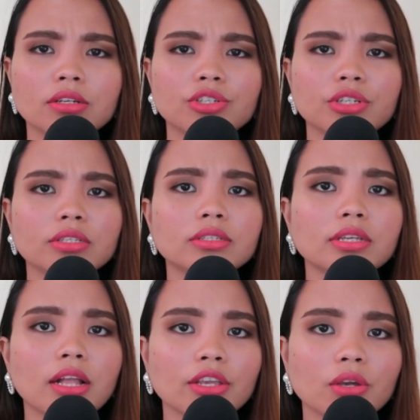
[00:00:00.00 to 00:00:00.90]
She doesn't
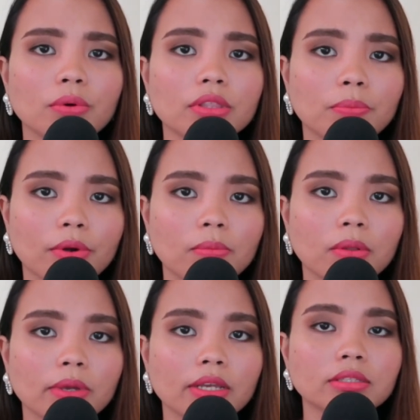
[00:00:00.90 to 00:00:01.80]
tell you what the
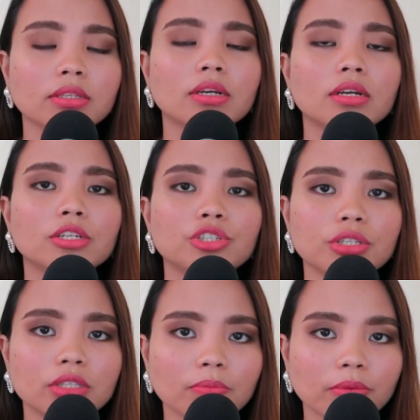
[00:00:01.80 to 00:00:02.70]
problem is.
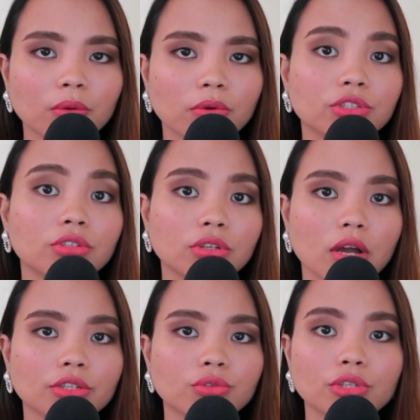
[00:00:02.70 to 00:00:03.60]
She simply wants to
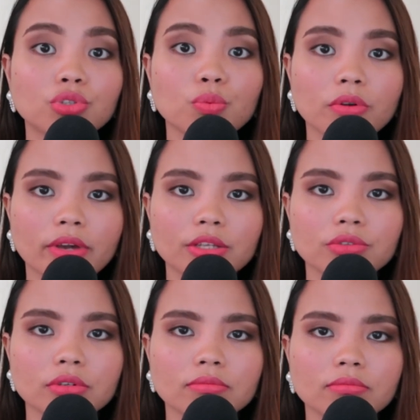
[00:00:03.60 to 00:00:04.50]
talk to a
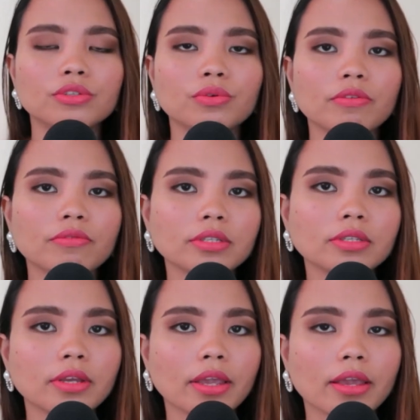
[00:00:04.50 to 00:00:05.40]
supervisor. So if this
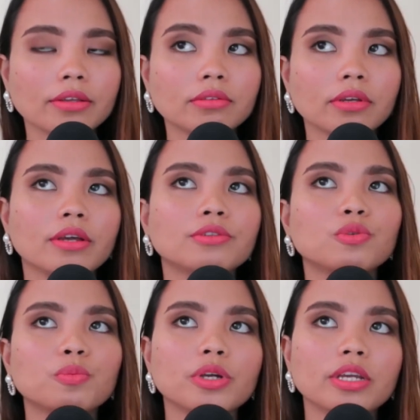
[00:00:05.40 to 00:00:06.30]
is the case, the
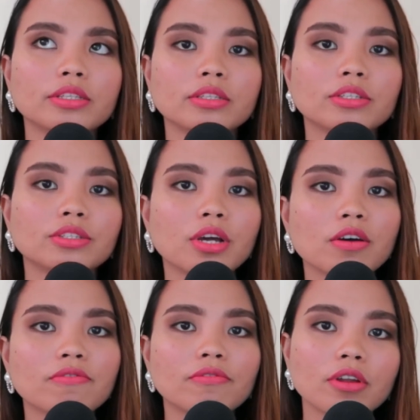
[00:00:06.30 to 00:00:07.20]
customer is a
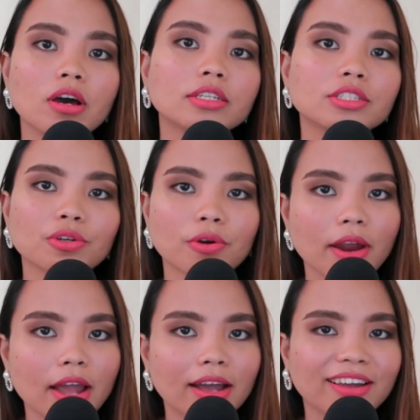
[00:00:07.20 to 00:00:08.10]
tough nut to
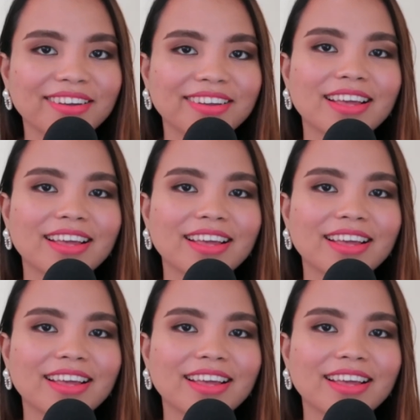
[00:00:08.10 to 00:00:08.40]
crack.